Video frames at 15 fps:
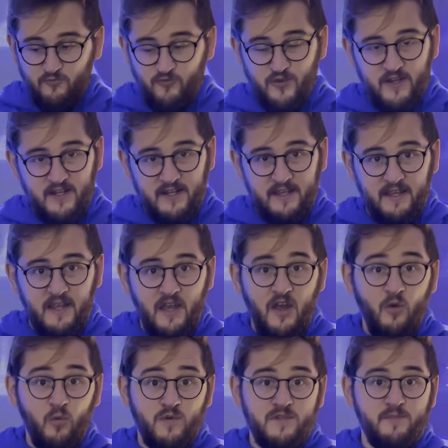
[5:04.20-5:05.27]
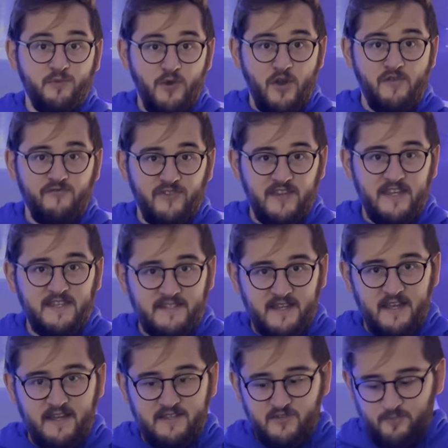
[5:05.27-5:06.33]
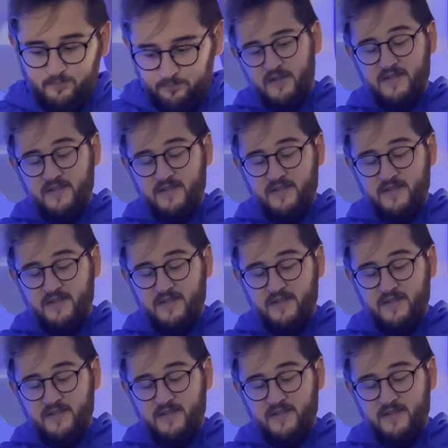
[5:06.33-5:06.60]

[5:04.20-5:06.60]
really was a pro for these guys.